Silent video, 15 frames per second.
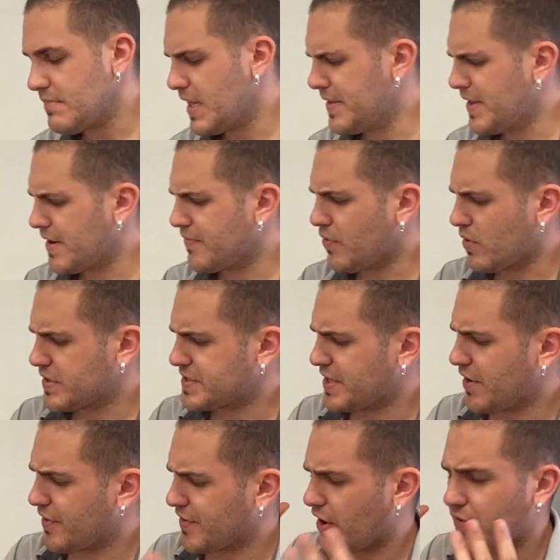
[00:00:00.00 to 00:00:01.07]
And then, of course,
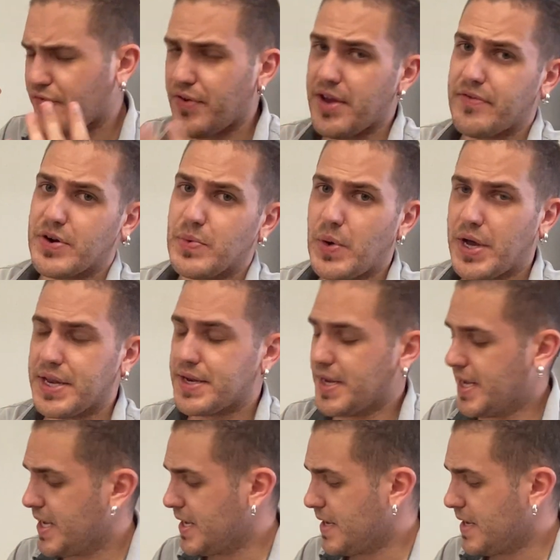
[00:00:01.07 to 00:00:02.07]
there is our favorite one,